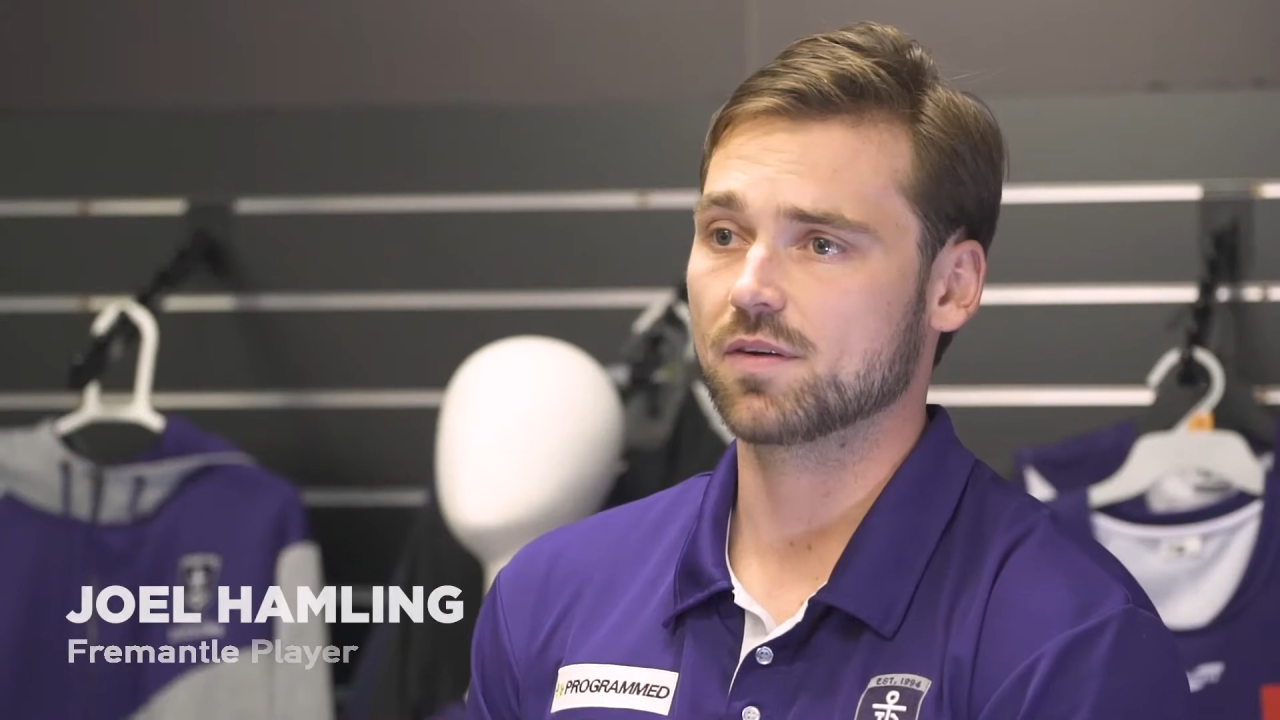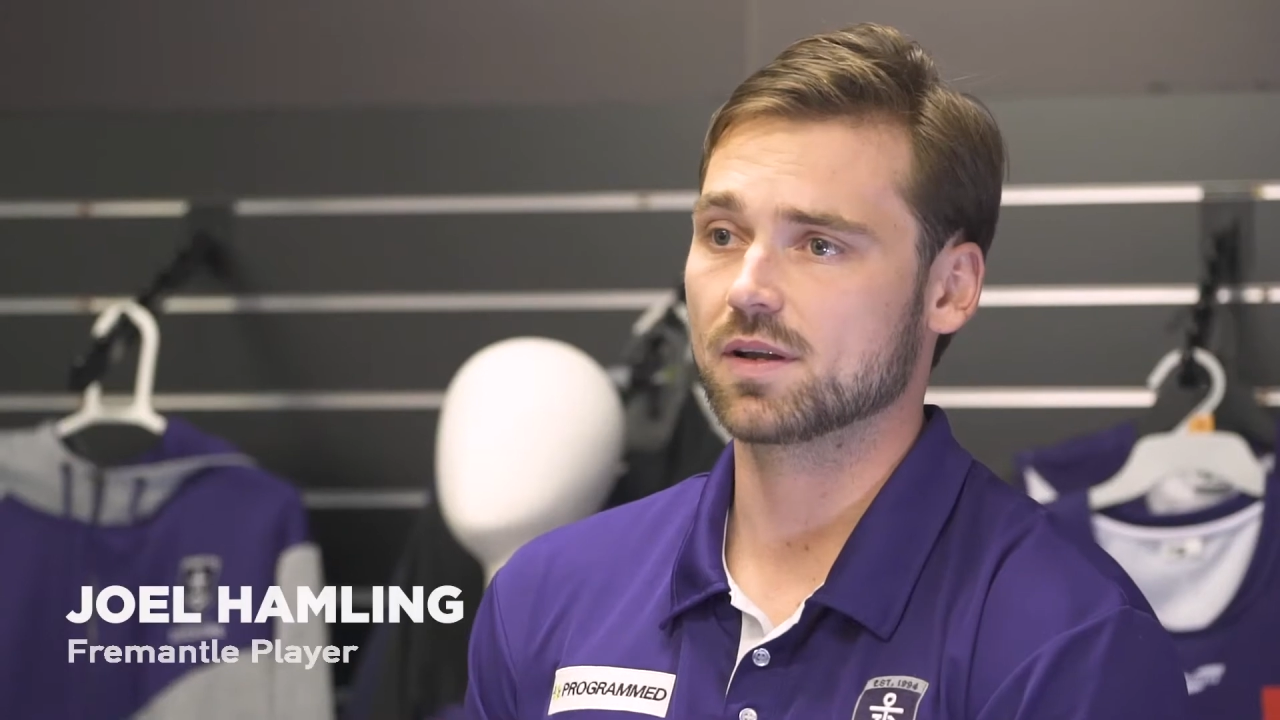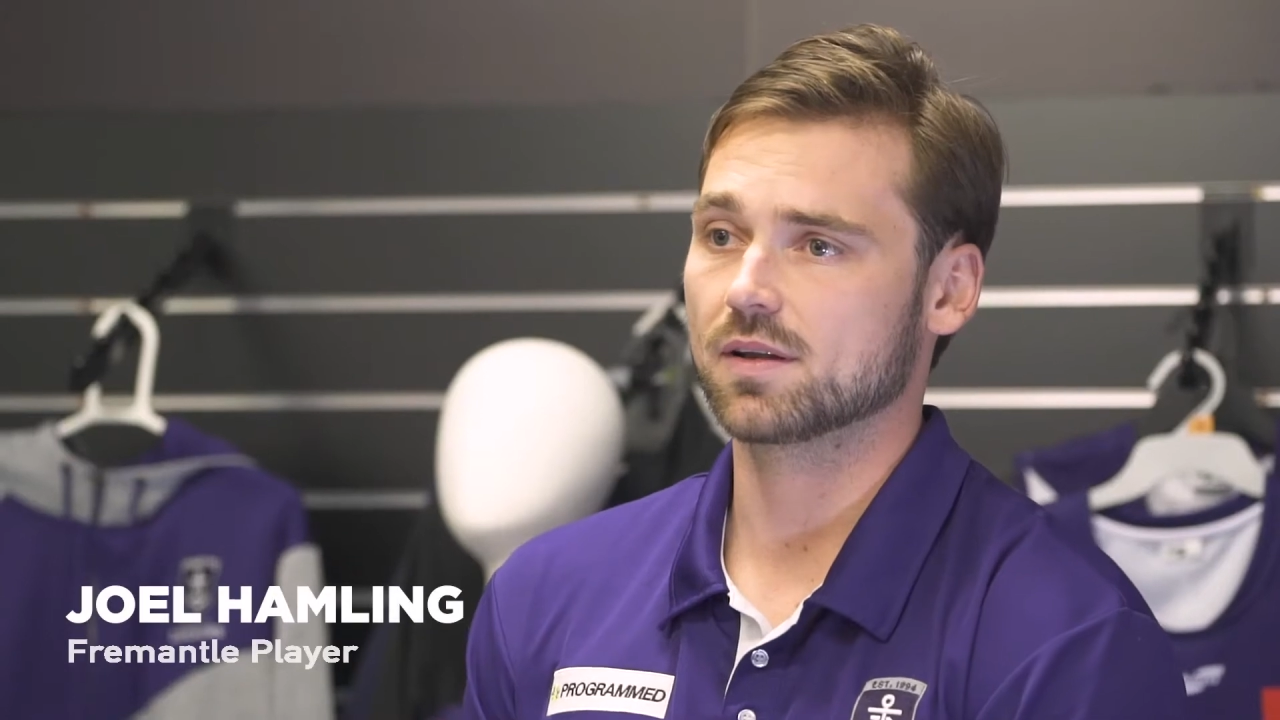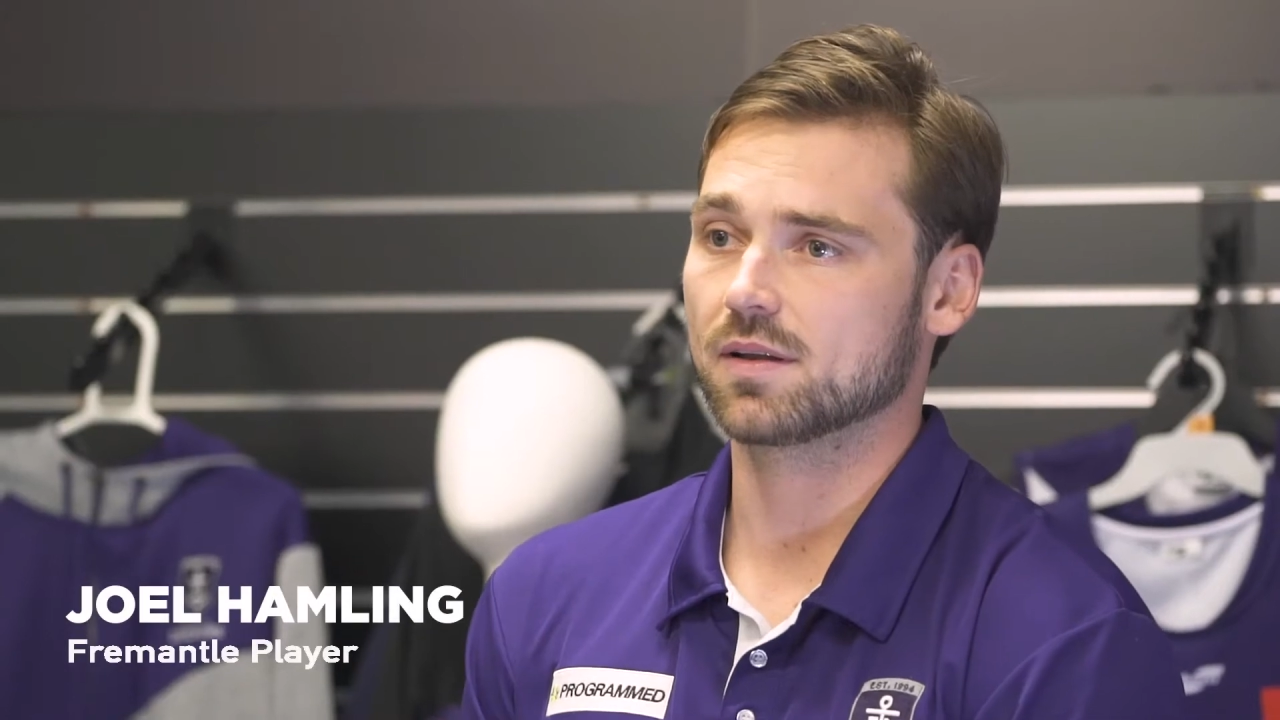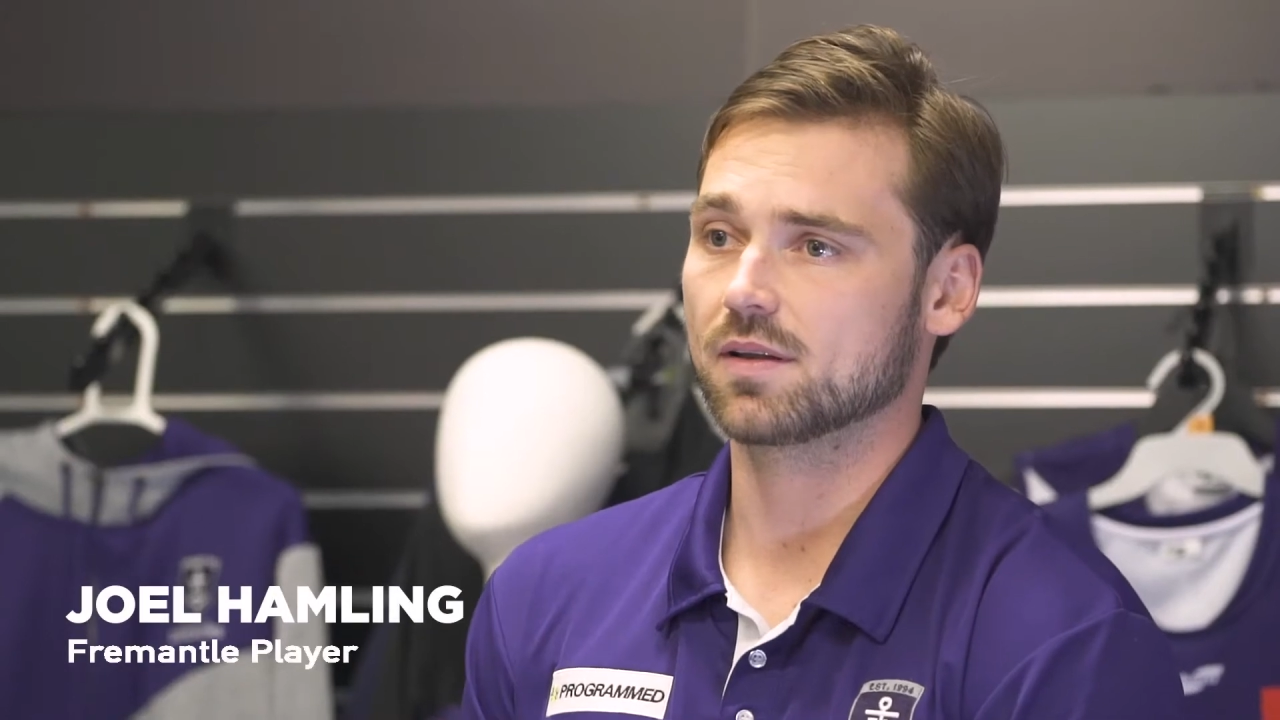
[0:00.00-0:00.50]

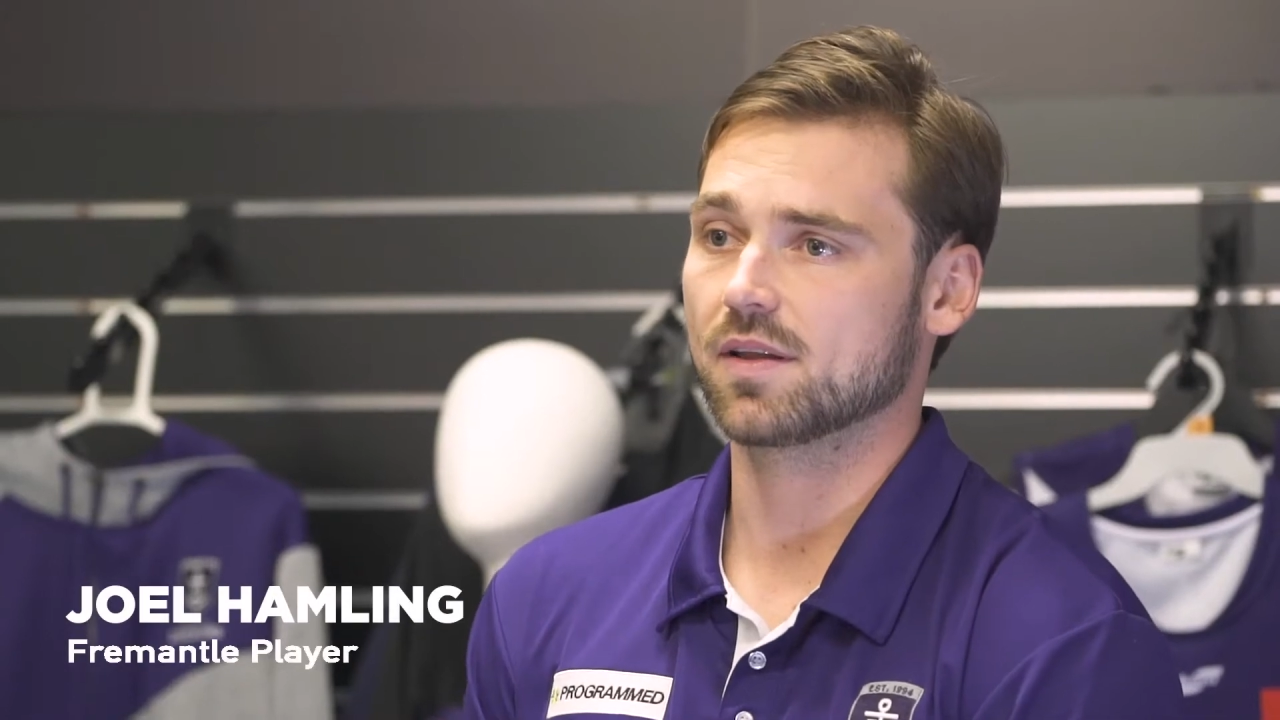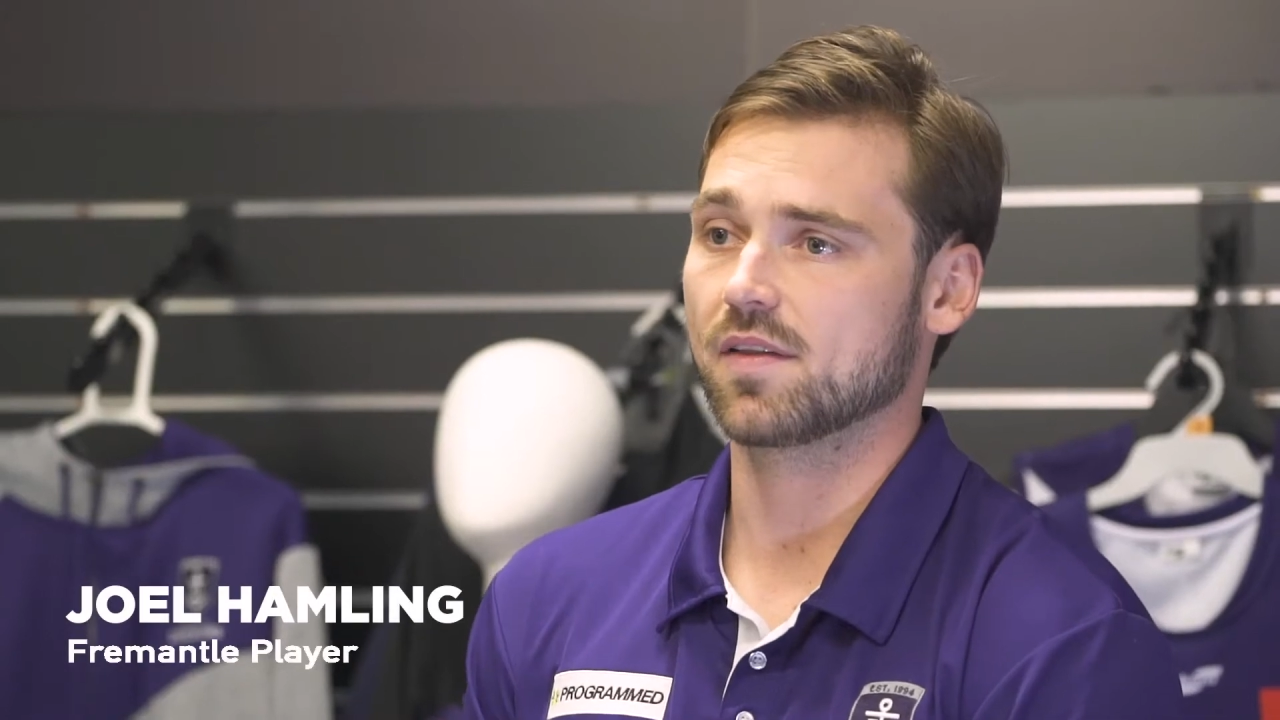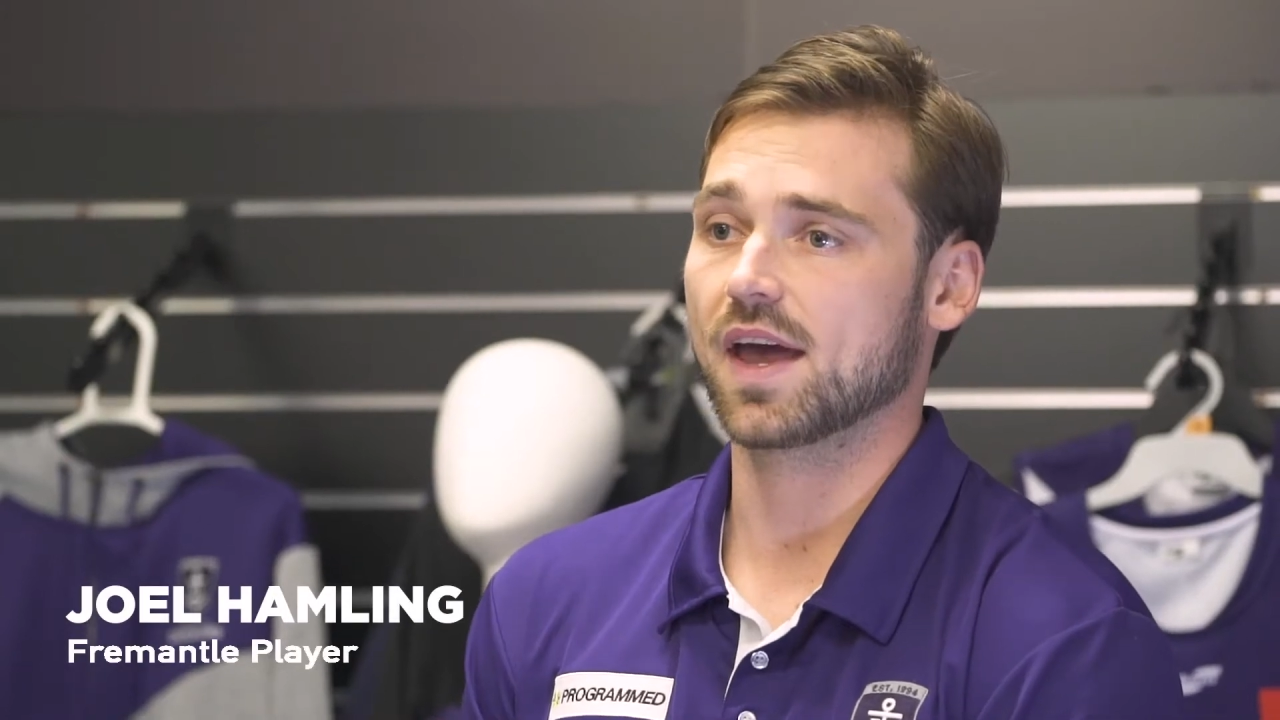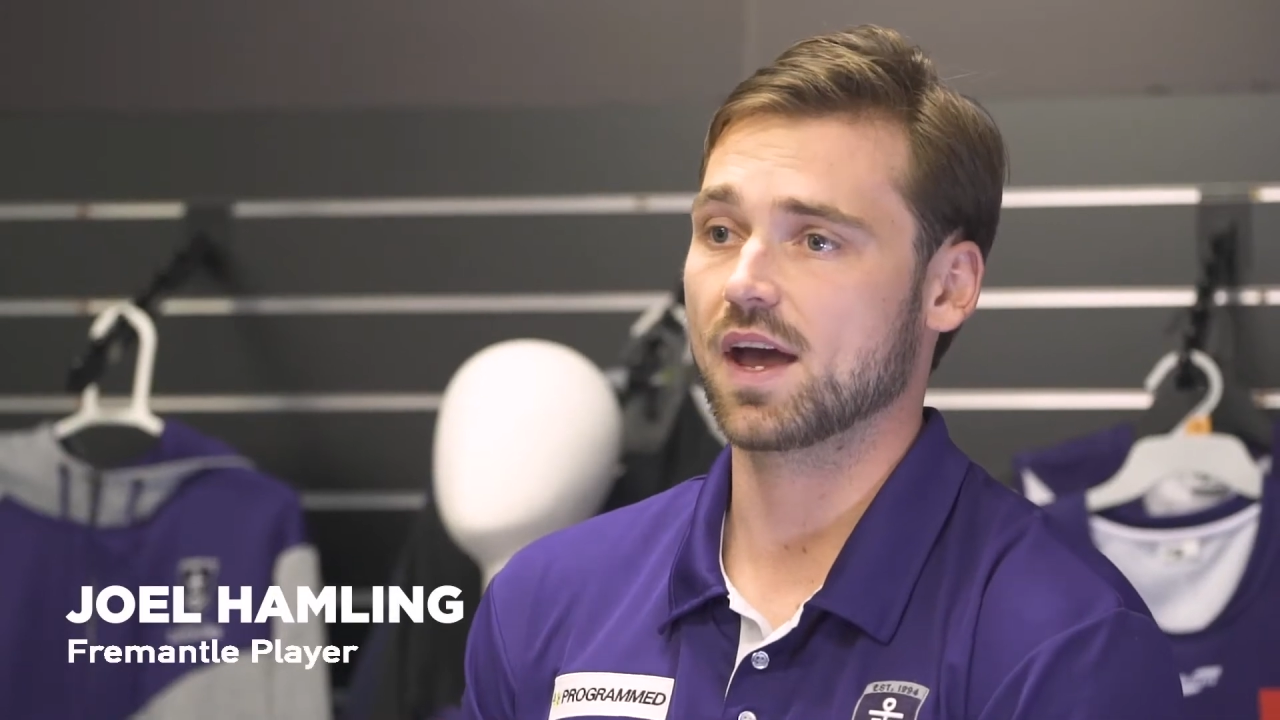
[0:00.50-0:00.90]
and the